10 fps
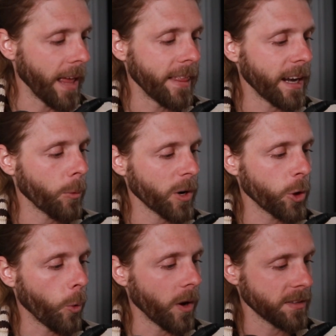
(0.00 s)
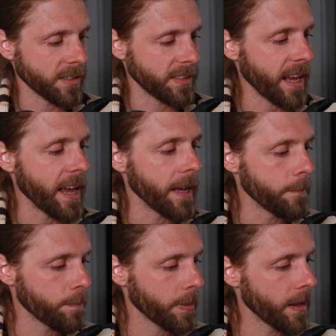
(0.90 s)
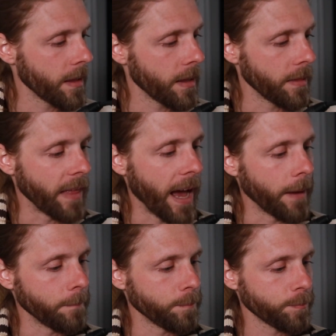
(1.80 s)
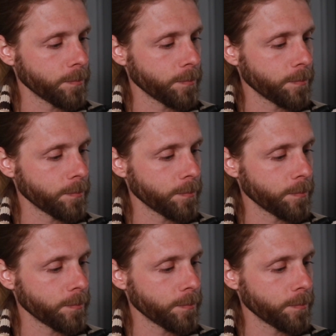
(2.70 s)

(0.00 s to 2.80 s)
And then I want to go on to say that